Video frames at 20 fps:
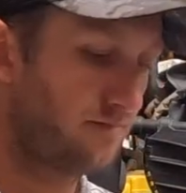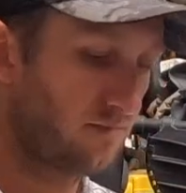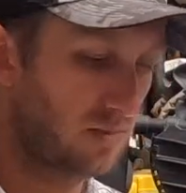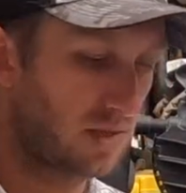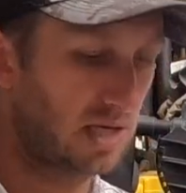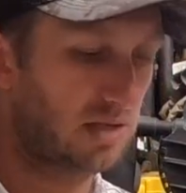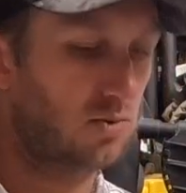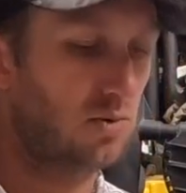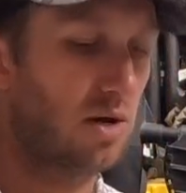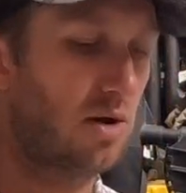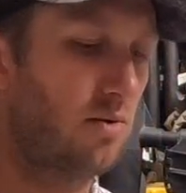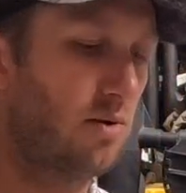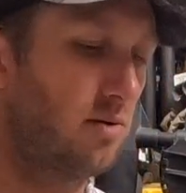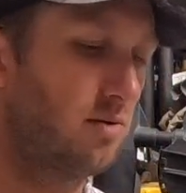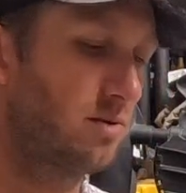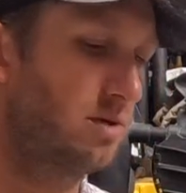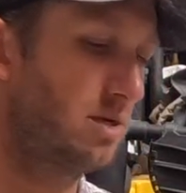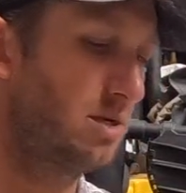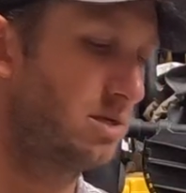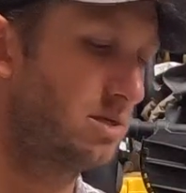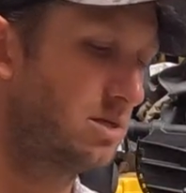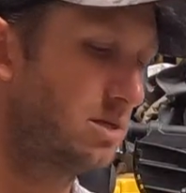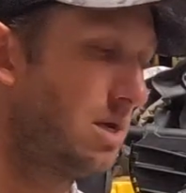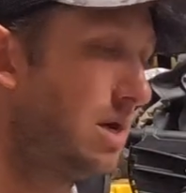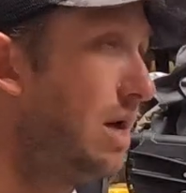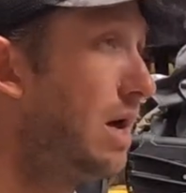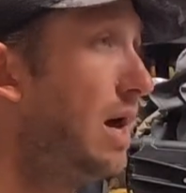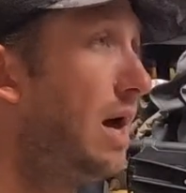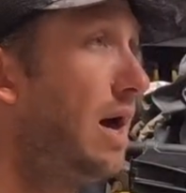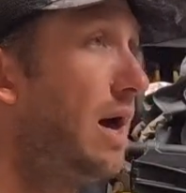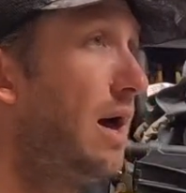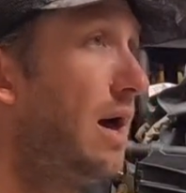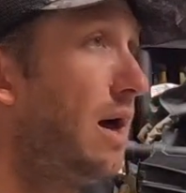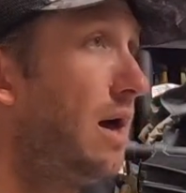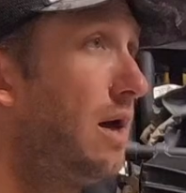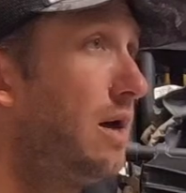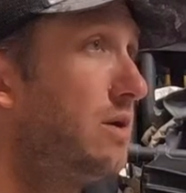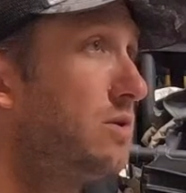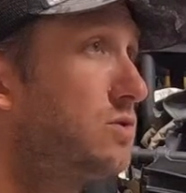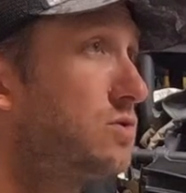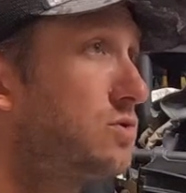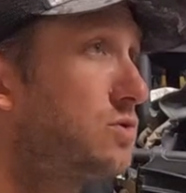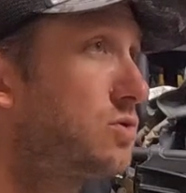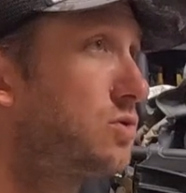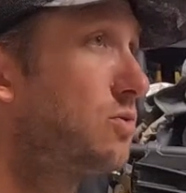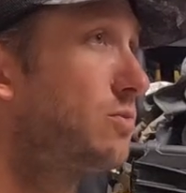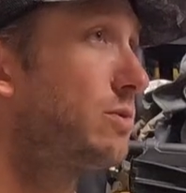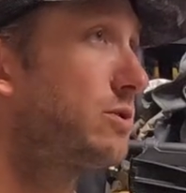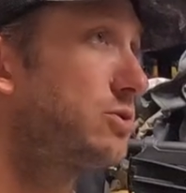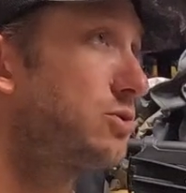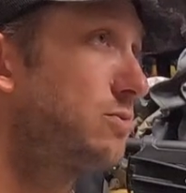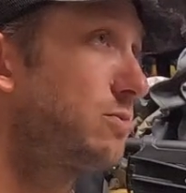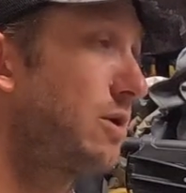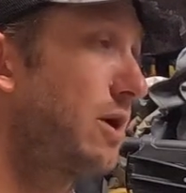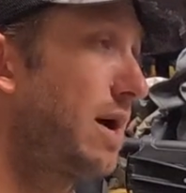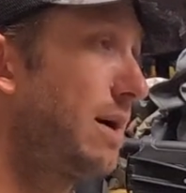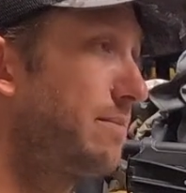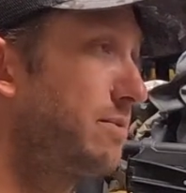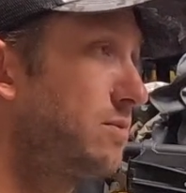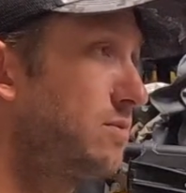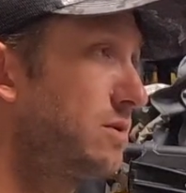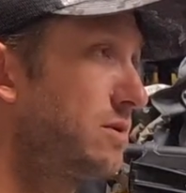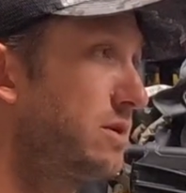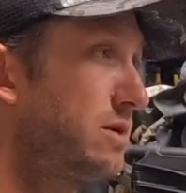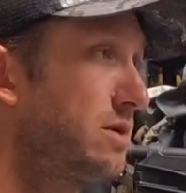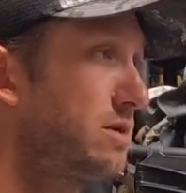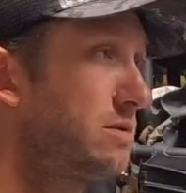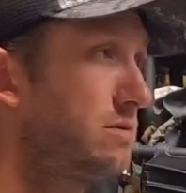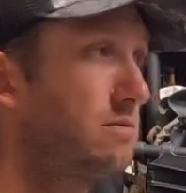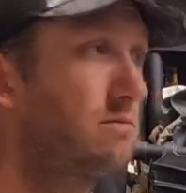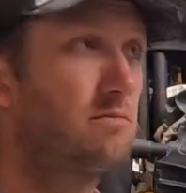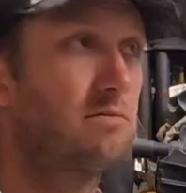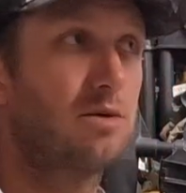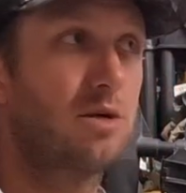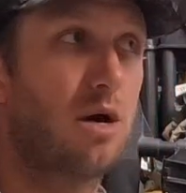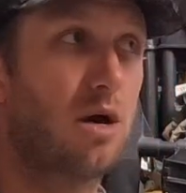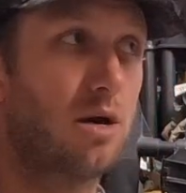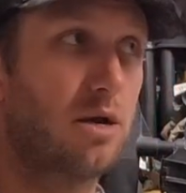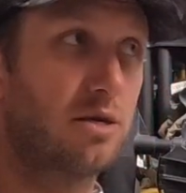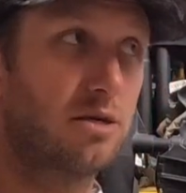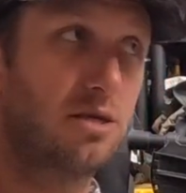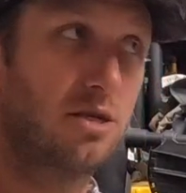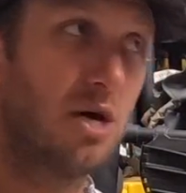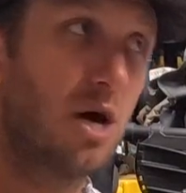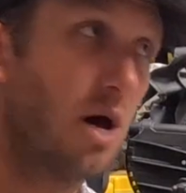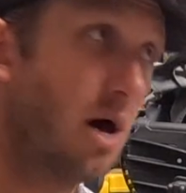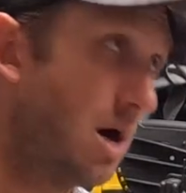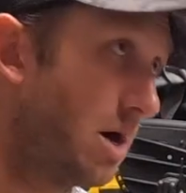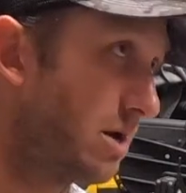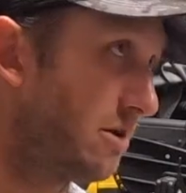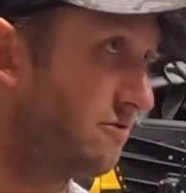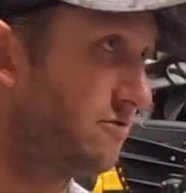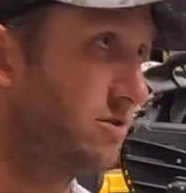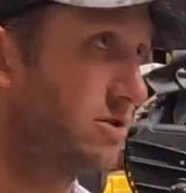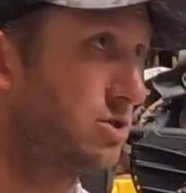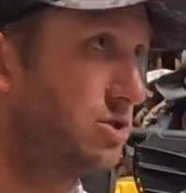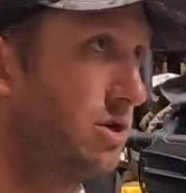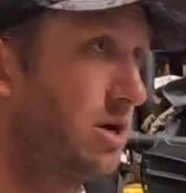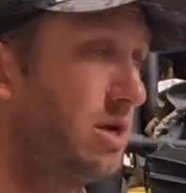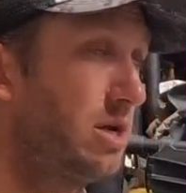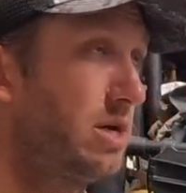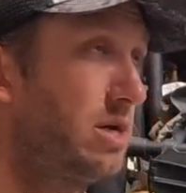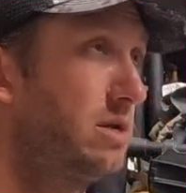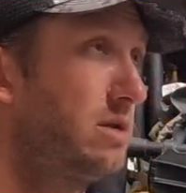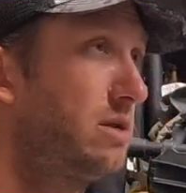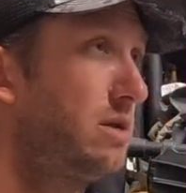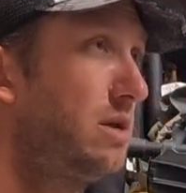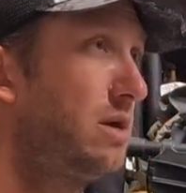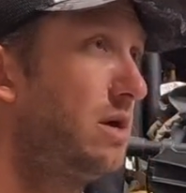that's why I went with this. Super, super happy with it. Caught a ton of fish on it.